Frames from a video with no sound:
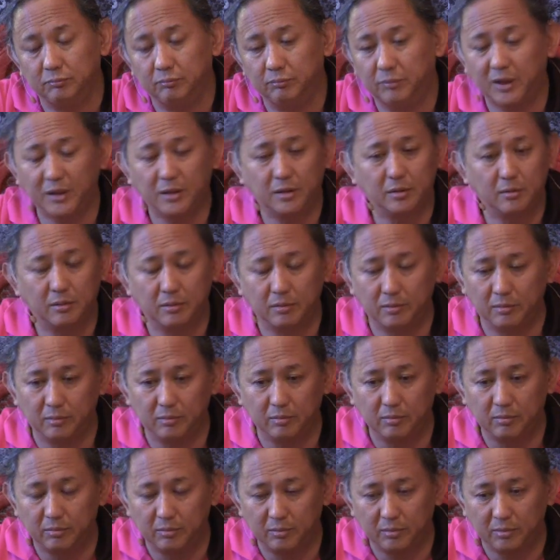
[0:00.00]
But
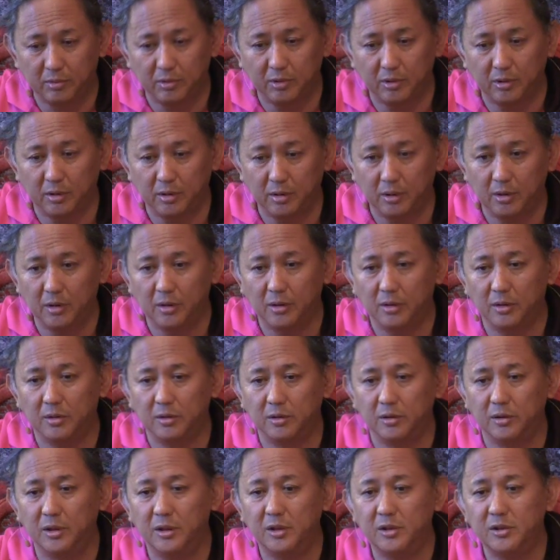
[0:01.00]

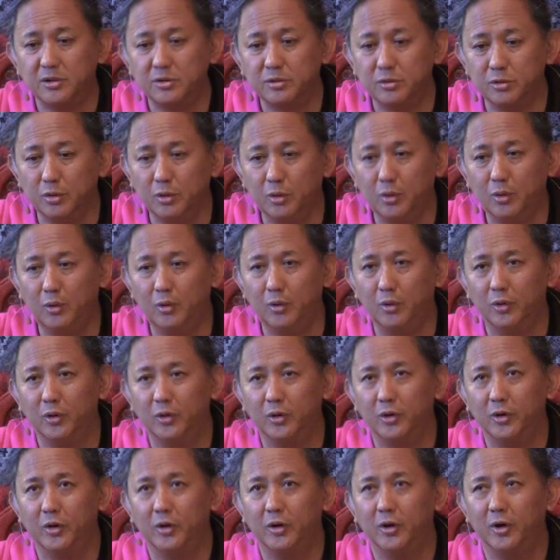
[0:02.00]
there is no,
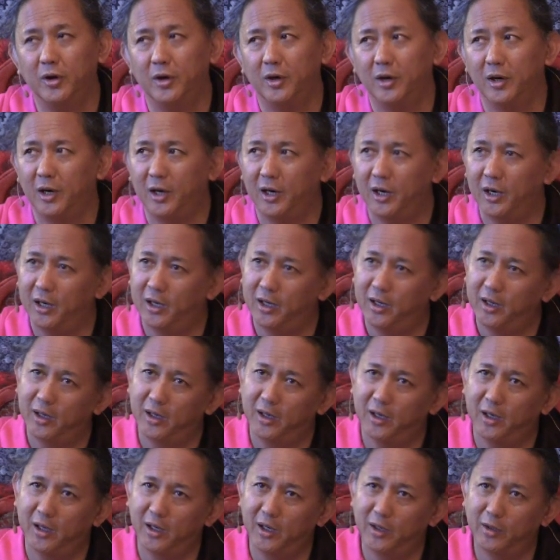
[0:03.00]

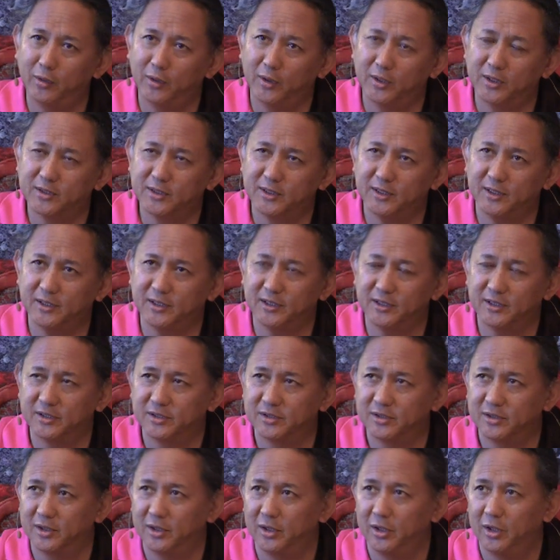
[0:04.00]
how do I say
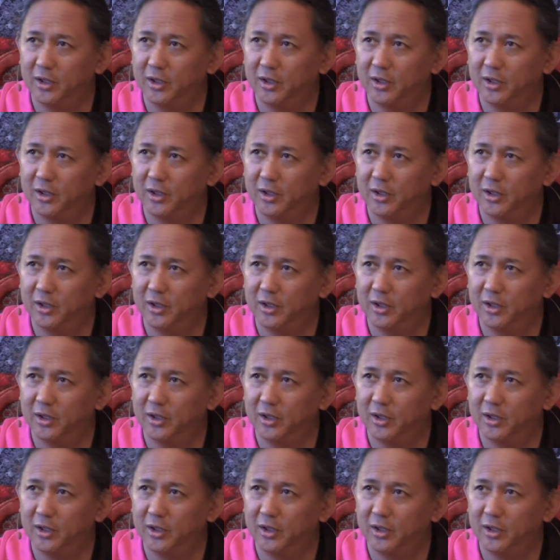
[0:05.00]
this,